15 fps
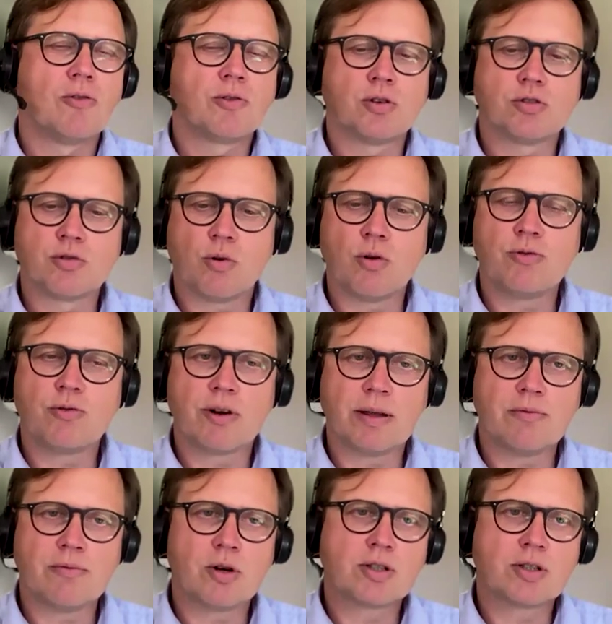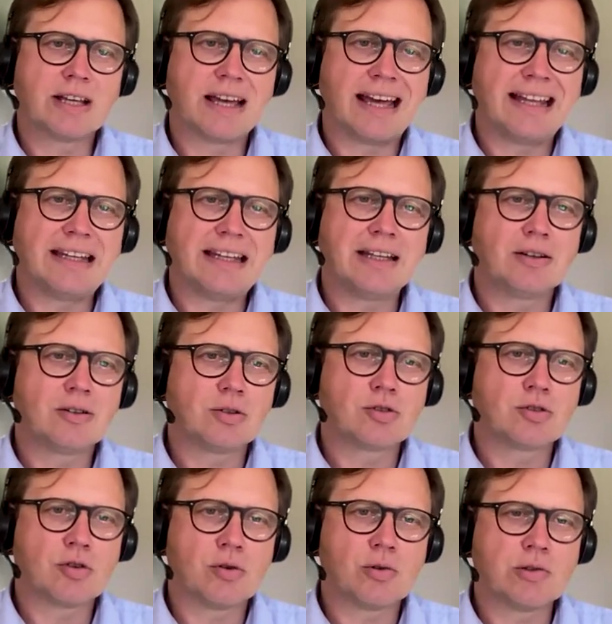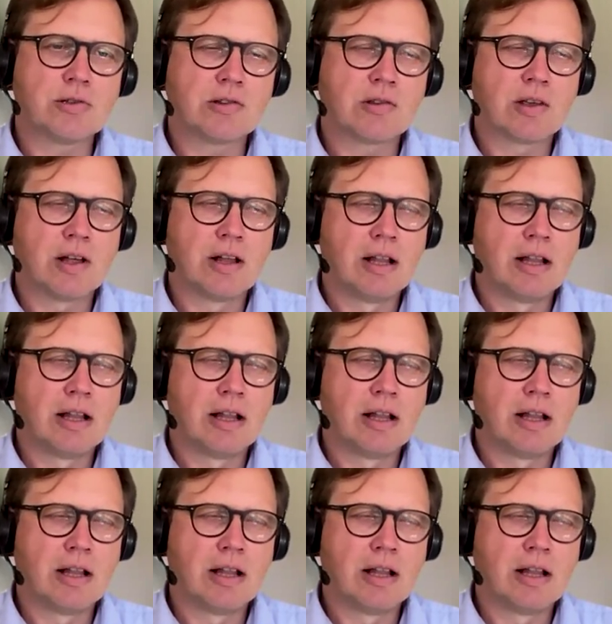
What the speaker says: control frameworks, adding controls.